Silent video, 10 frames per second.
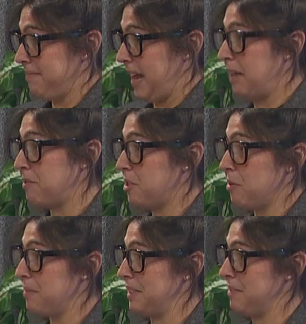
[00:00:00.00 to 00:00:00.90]
I was
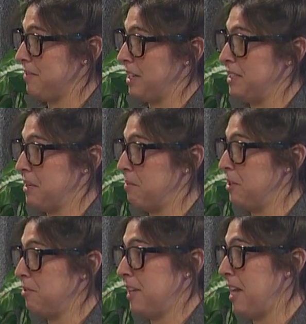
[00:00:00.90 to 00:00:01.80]
hoping to find
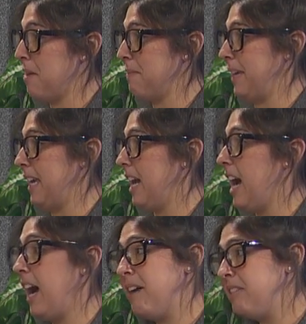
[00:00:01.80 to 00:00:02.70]
someone who can help me.
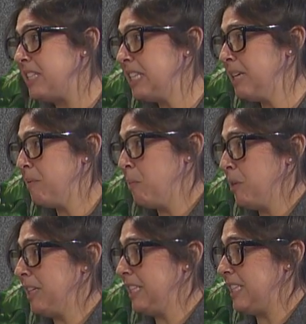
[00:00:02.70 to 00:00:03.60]
Obviously, I'm a
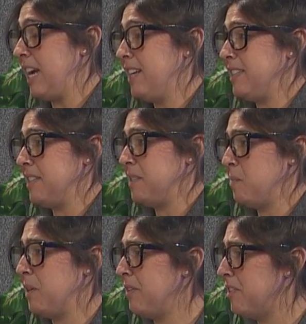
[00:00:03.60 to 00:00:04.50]
brilliant
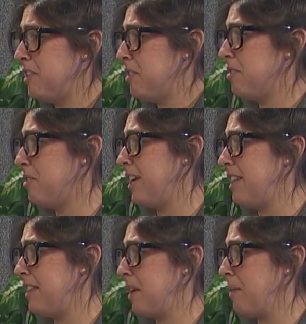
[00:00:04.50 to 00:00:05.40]
scientist, but I really don't know
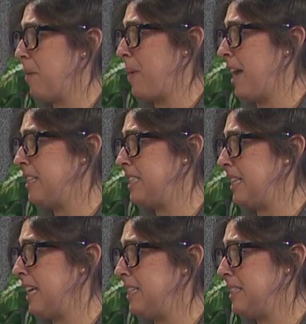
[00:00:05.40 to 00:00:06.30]
anything about patents
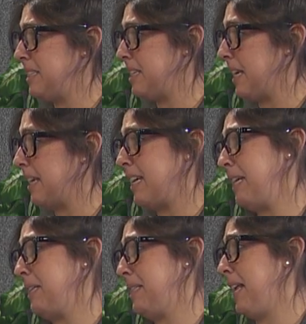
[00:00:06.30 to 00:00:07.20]
and licensing.
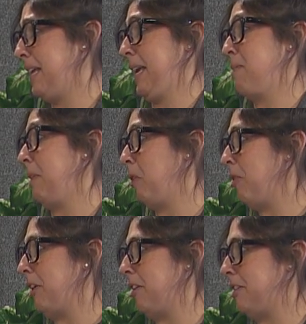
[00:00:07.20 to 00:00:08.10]
It's not like I'm a
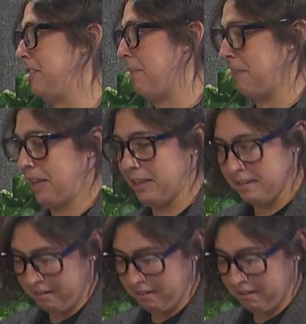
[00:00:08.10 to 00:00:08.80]
lawyer or something.